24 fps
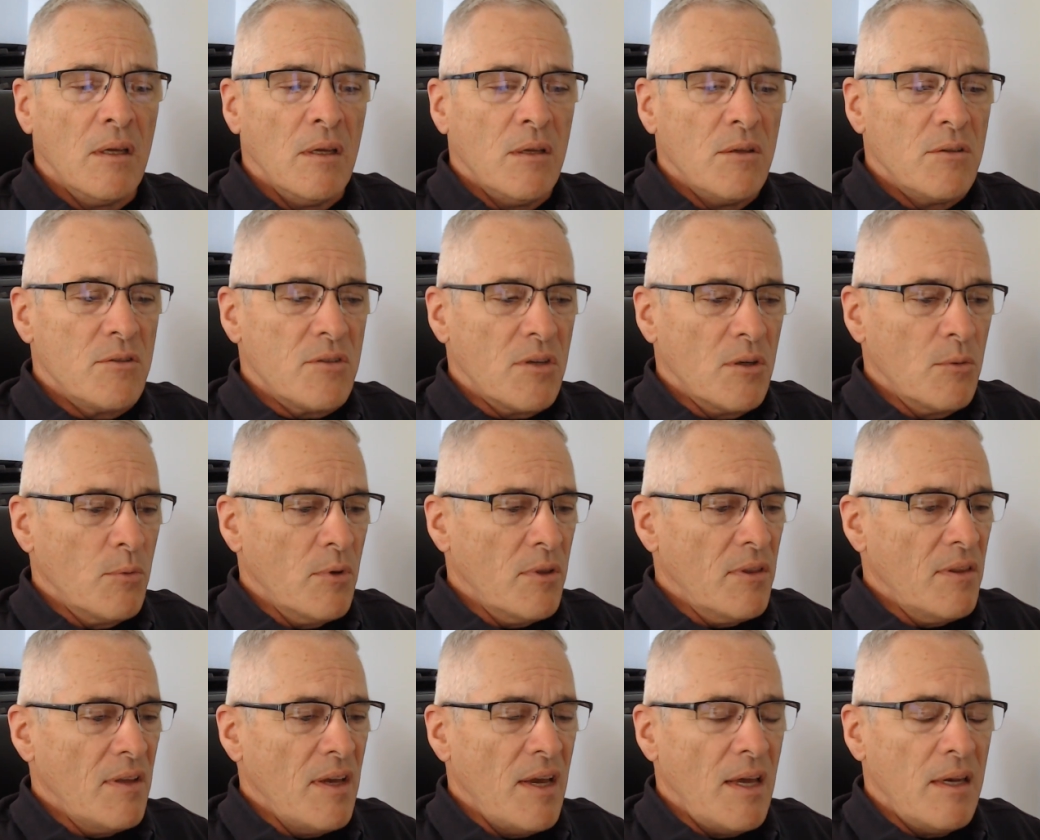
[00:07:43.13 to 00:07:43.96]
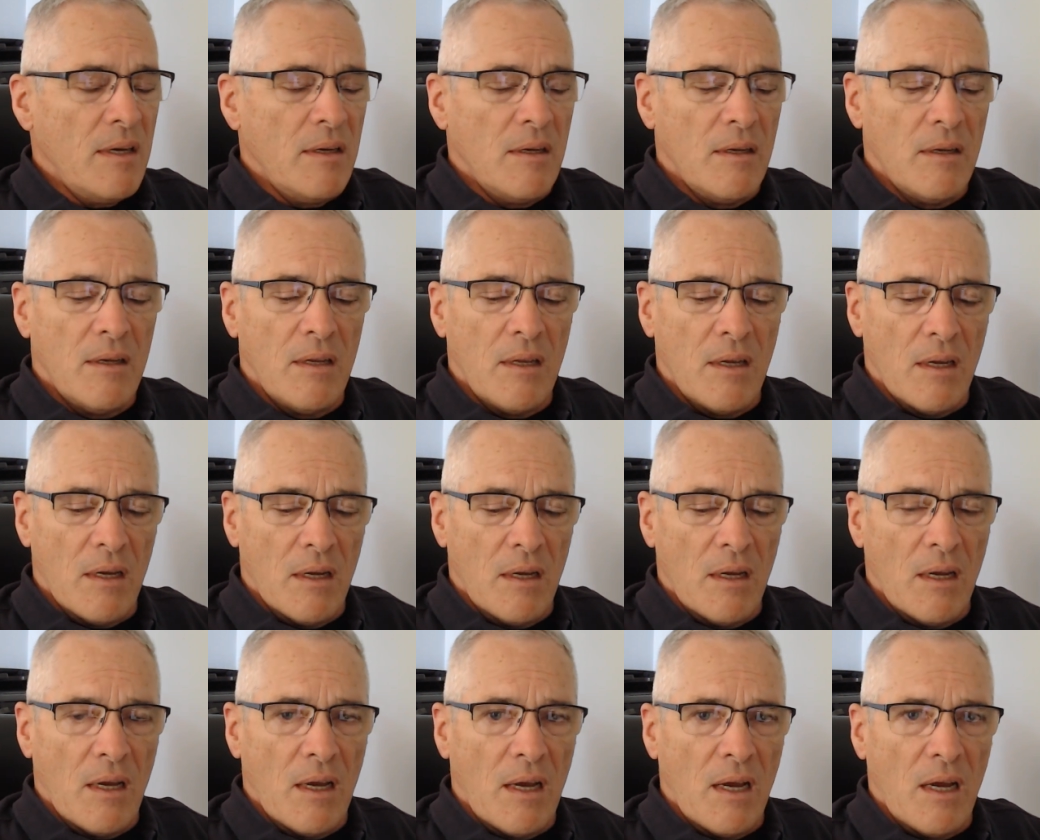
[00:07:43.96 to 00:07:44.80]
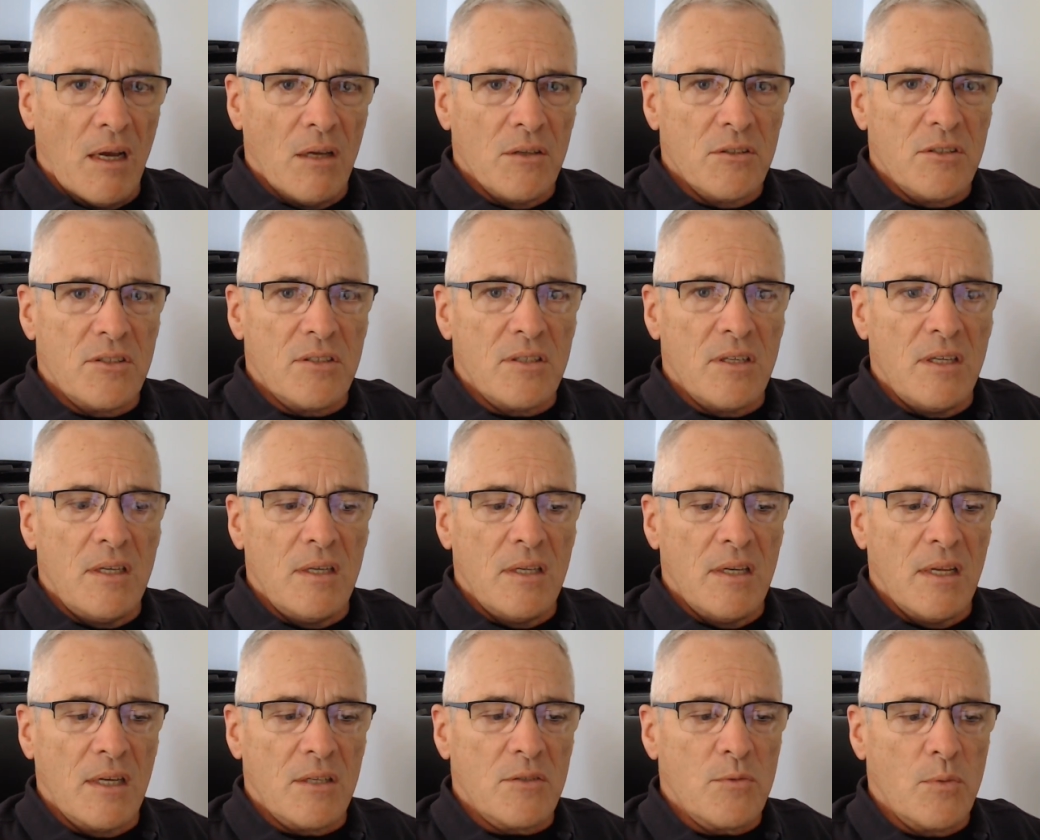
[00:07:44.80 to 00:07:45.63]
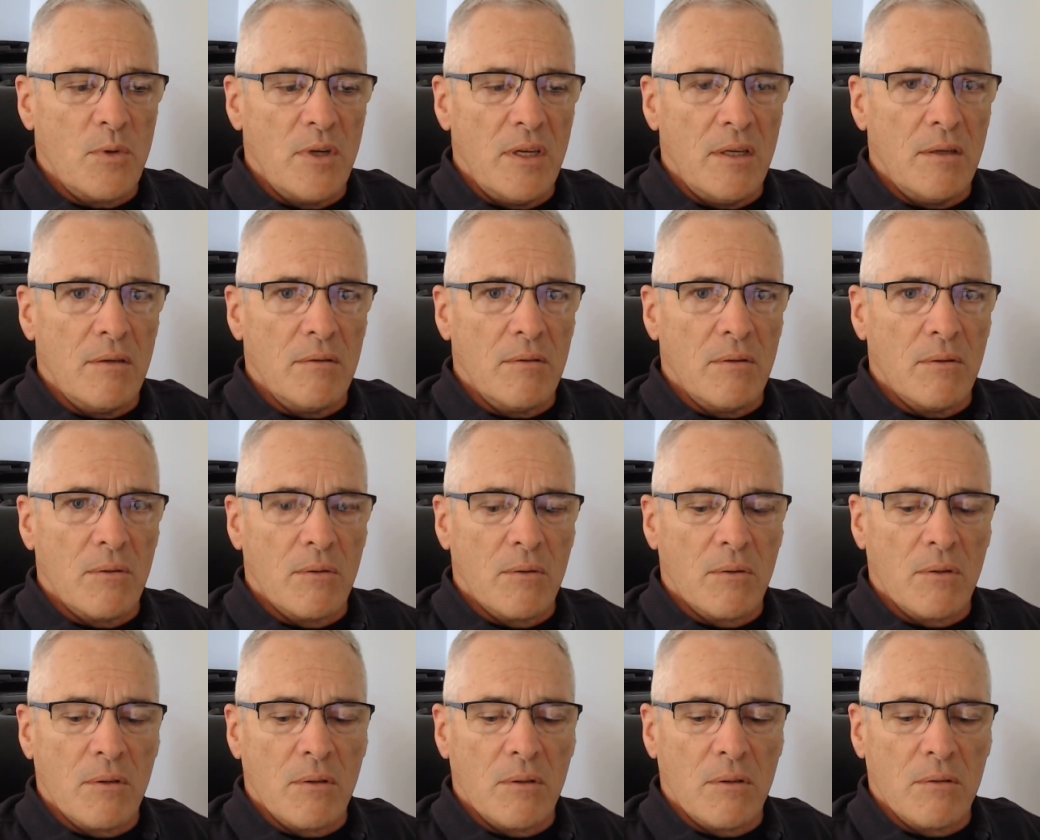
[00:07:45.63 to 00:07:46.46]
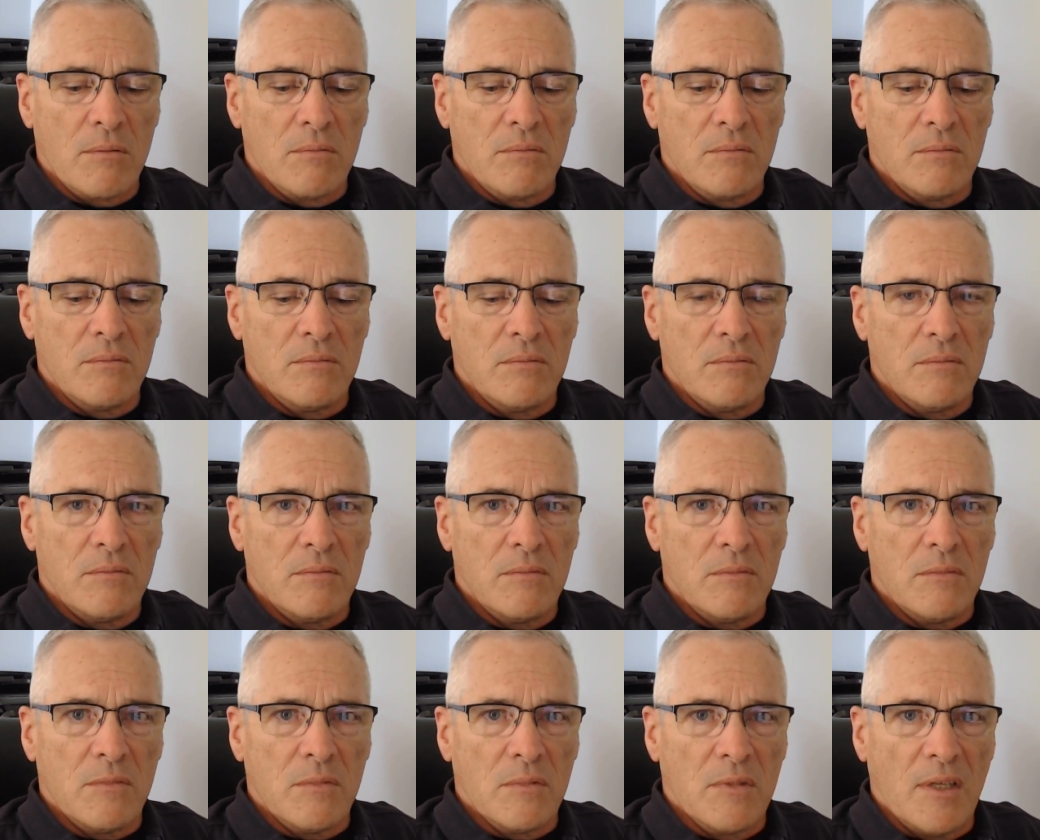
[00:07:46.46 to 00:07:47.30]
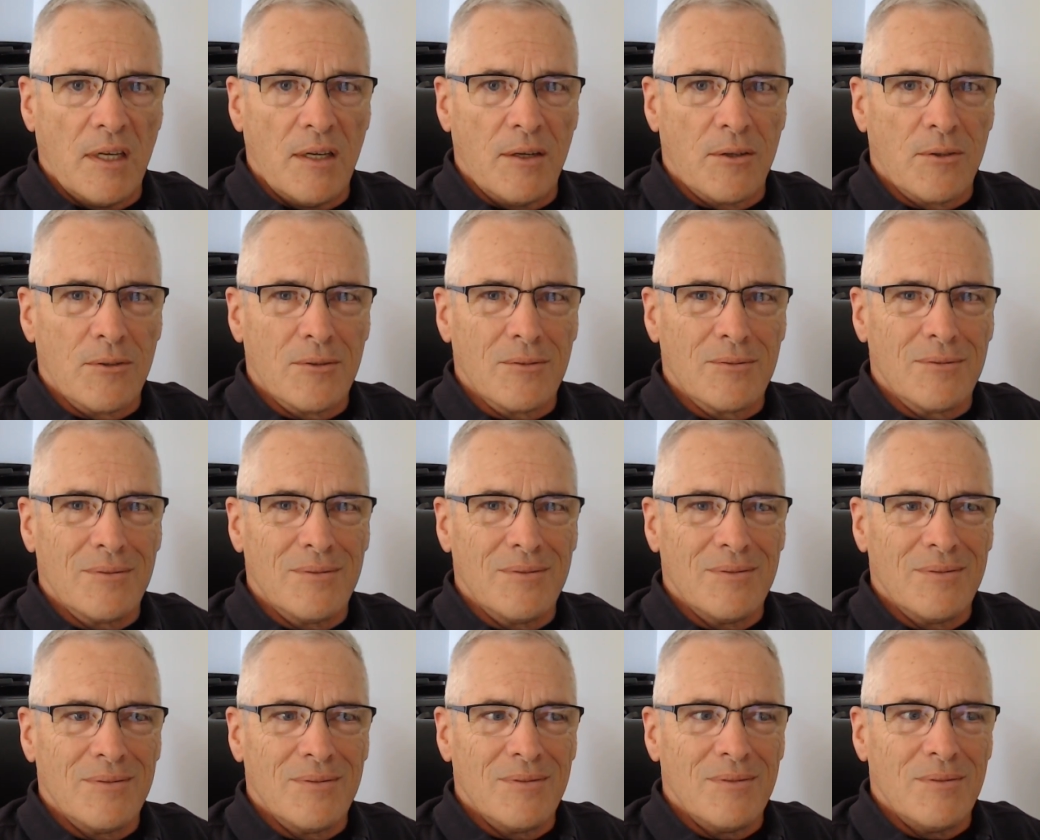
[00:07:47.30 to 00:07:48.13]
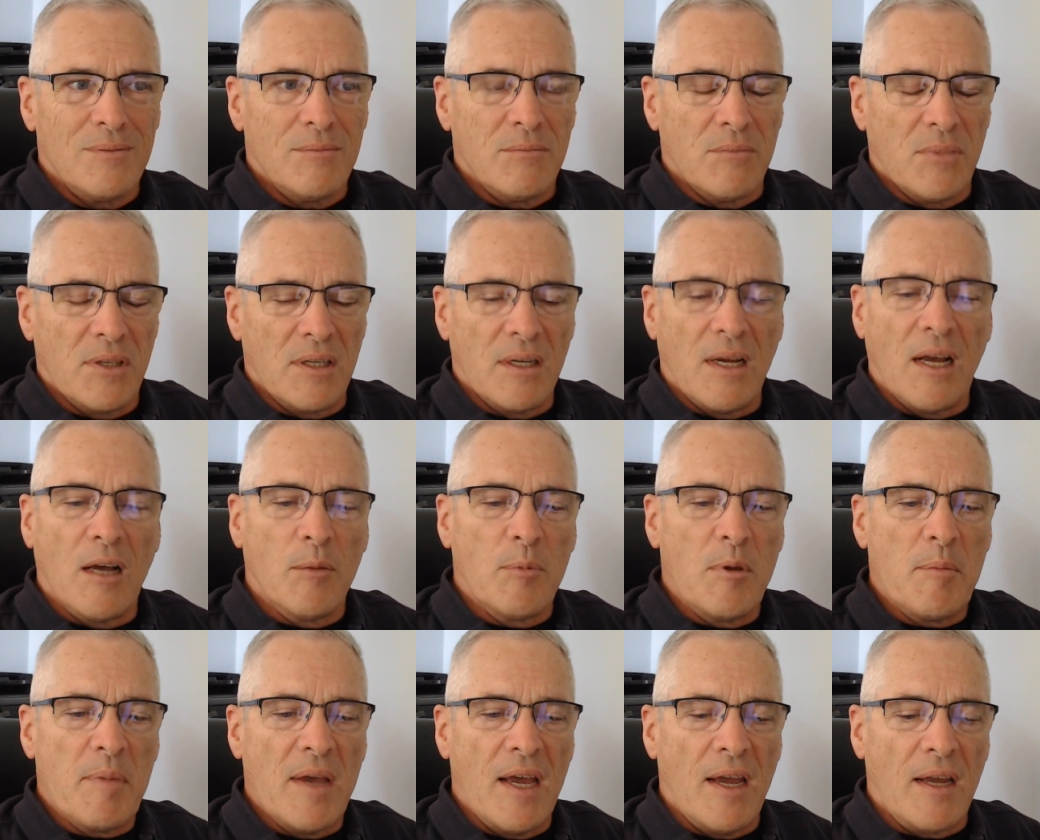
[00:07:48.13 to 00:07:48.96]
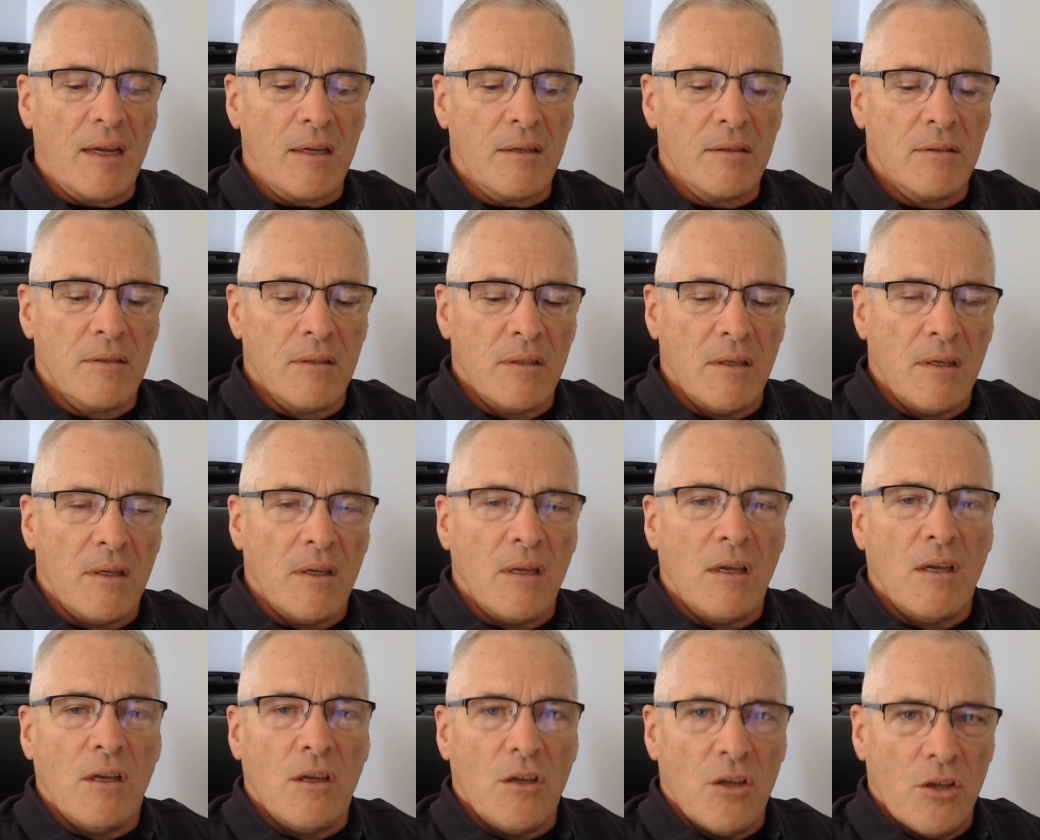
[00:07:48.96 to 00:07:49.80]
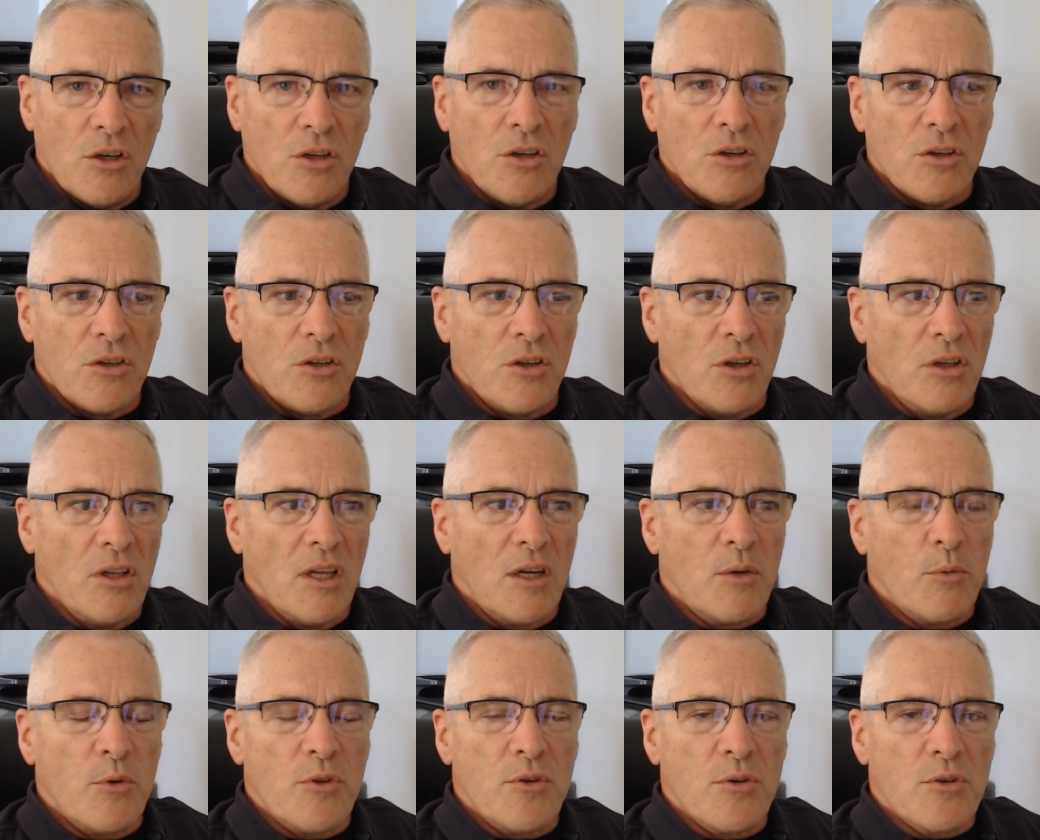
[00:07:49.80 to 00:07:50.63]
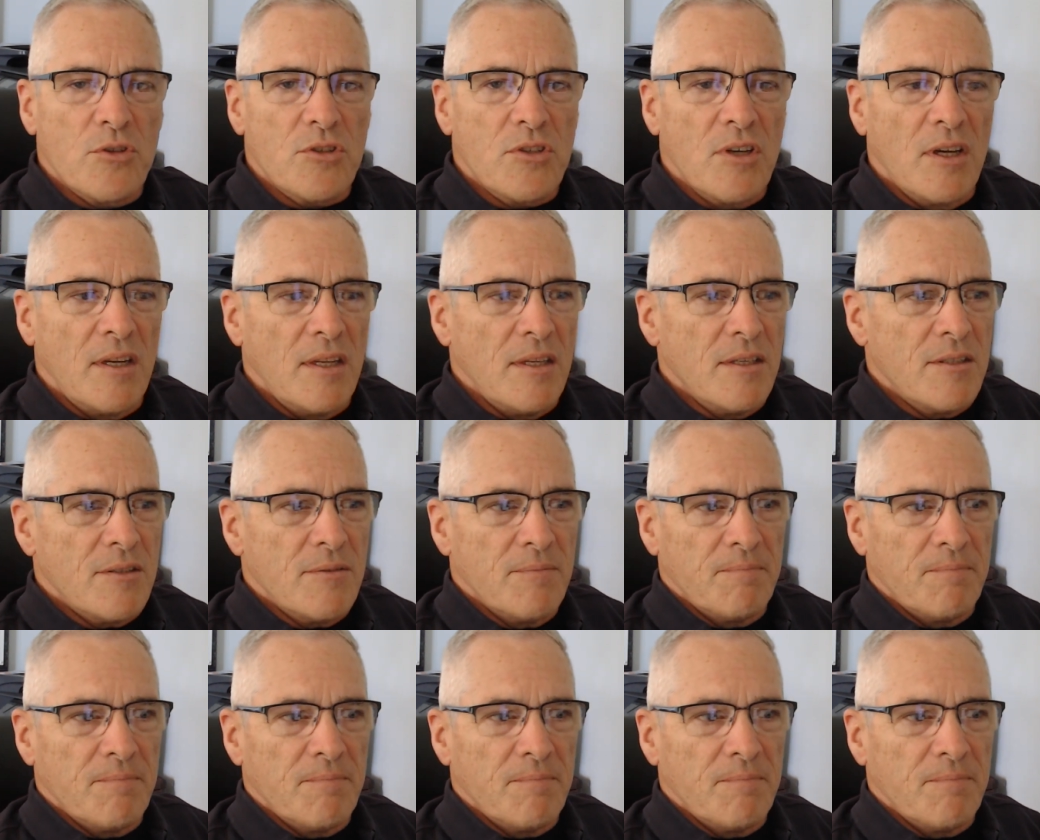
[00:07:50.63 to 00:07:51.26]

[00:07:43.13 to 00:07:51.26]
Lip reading: So with that, I'll see you next week or later, but I'll be back. Good luck with your studies.